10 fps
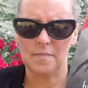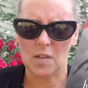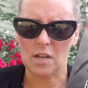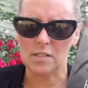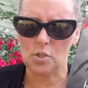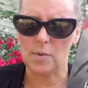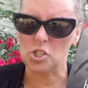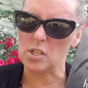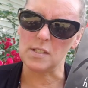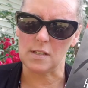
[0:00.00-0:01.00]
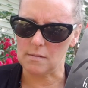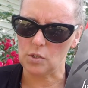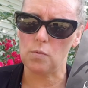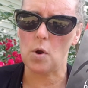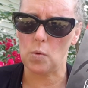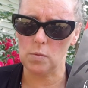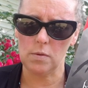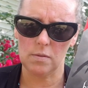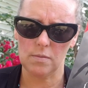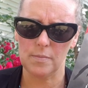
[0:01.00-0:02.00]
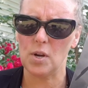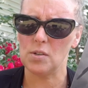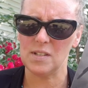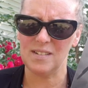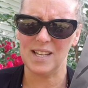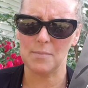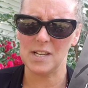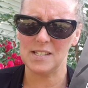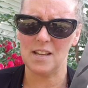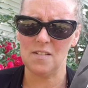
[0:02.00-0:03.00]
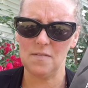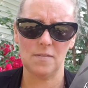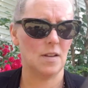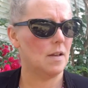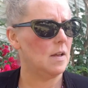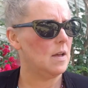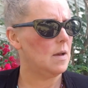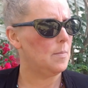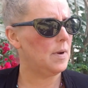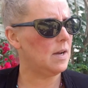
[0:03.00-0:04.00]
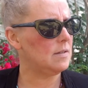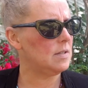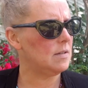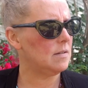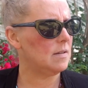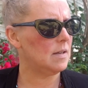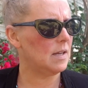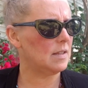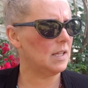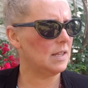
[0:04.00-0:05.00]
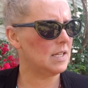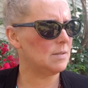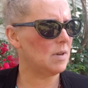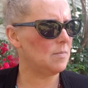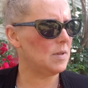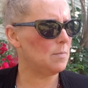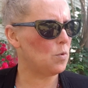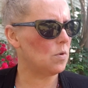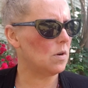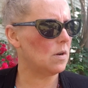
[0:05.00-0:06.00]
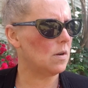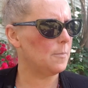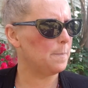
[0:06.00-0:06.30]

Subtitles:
not so much as a grown person like myself, but I think this might be more,